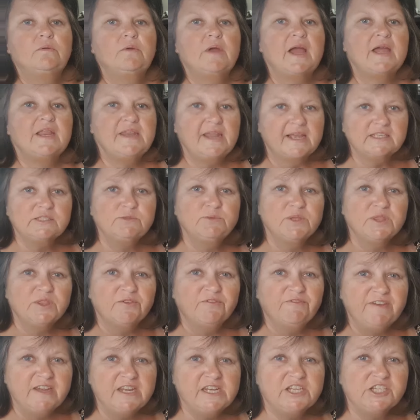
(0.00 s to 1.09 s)
And as with the
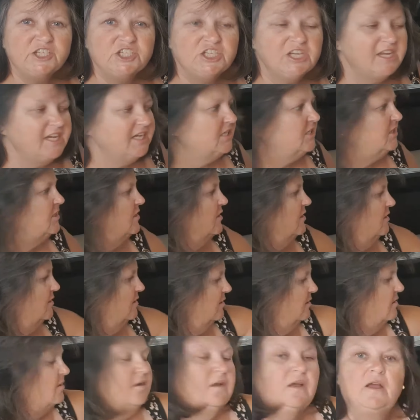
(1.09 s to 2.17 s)
fitted sheet,
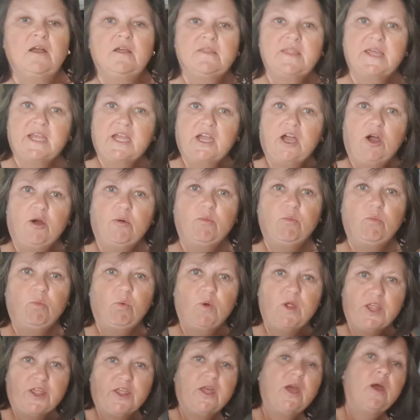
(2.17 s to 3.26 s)
they come
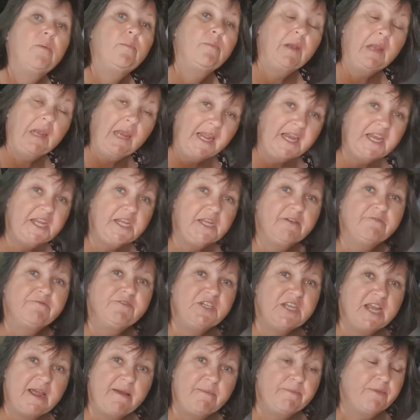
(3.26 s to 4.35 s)
with plenty of
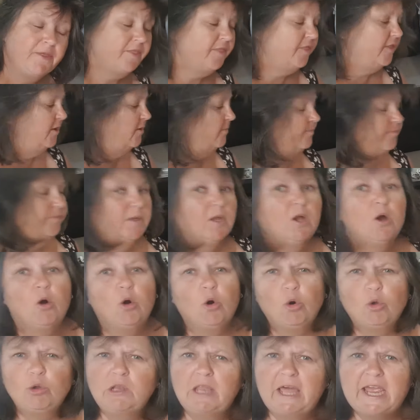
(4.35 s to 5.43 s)
depth
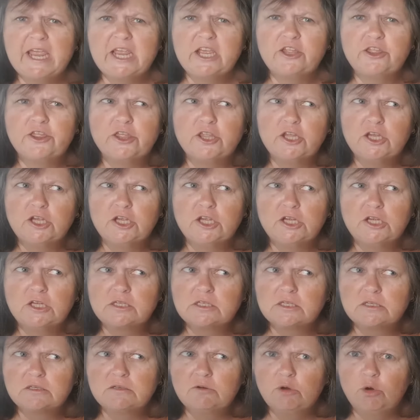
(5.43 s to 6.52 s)
or length
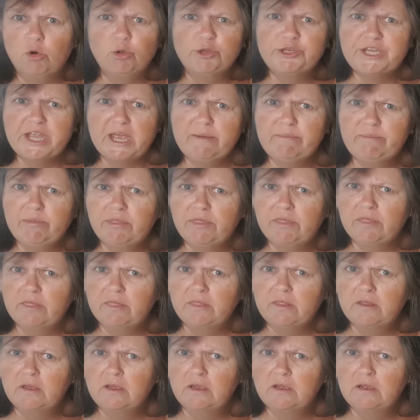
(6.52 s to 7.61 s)
or depth,
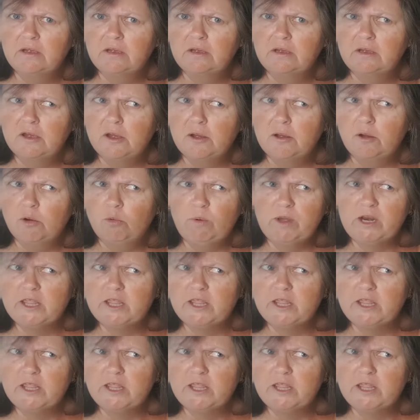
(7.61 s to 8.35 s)
one